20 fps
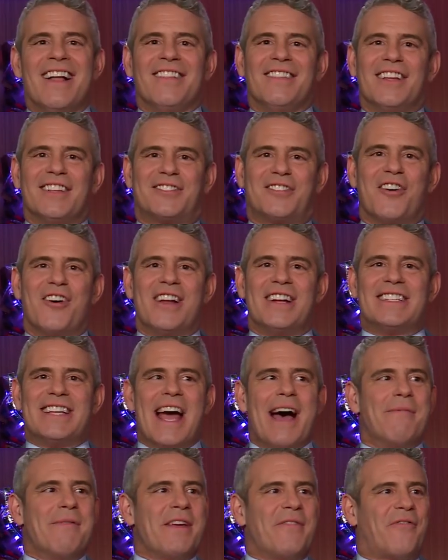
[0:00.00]
off. Let's go to no,
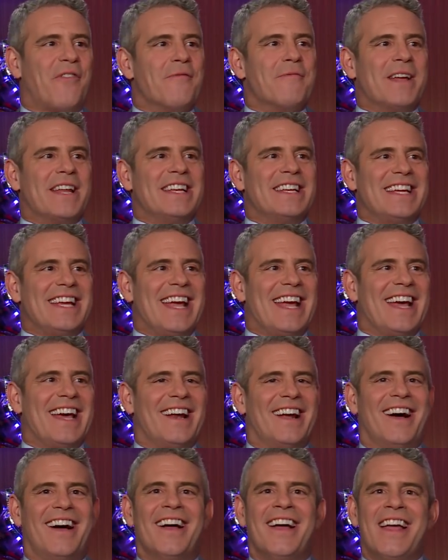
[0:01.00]
Debbie from
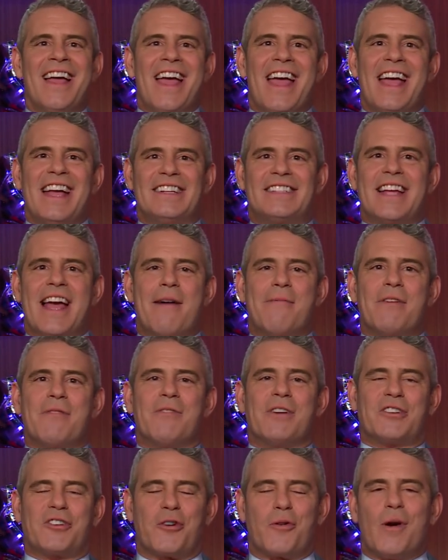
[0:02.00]
Indiana. Hey,
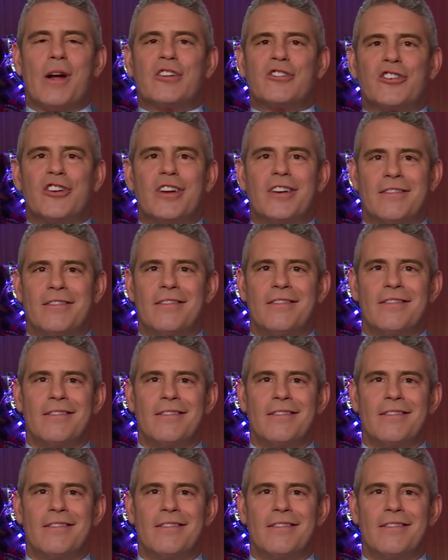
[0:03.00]
Debbie, what's your question?